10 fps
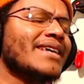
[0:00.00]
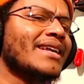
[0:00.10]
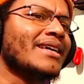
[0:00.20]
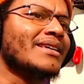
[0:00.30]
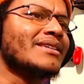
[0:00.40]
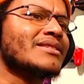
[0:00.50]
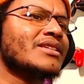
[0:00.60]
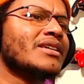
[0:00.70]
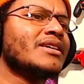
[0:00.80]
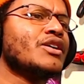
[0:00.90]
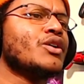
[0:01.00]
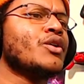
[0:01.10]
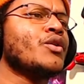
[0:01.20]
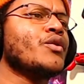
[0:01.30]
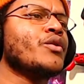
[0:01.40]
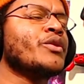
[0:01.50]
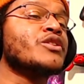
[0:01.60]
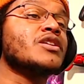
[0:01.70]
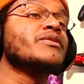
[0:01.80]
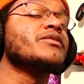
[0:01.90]
that is there's
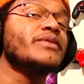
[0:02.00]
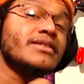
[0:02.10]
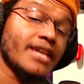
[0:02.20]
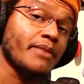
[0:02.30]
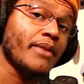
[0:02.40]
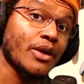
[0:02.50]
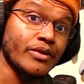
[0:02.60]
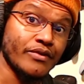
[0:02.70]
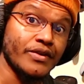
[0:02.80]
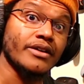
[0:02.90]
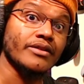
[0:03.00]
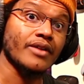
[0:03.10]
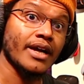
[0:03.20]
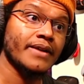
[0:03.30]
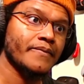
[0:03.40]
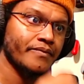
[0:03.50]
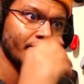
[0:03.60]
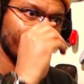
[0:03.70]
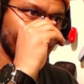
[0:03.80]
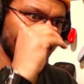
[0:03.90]
something to be said about a reveal, right?
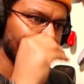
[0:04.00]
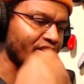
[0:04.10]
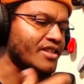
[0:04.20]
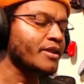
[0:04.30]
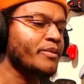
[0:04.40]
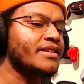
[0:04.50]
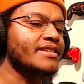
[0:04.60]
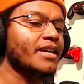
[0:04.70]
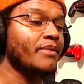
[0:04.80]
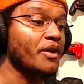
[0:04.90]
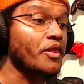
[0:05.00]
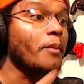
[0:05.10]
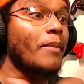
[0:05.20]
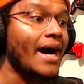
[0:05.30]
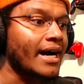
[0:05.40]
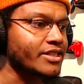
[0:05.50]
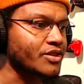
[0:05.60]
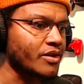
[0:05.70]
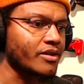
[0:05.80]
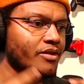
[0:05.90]
There's something to be said about the box
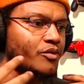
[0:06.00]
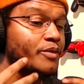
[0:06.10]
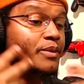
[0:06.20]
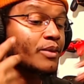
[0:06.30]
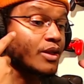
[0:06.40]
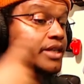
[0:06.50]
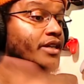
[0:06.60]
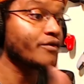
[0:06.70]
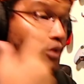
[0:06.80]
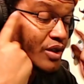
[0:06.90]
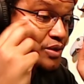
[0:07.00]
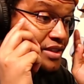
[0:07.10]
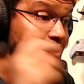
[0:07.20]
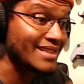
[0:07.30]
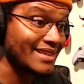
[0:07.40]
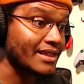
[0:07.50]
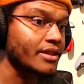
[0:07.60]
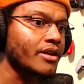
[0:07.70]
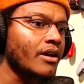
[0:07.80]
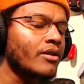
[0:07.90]
or what people are looking forward to seeing,
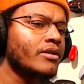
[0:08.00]
you know?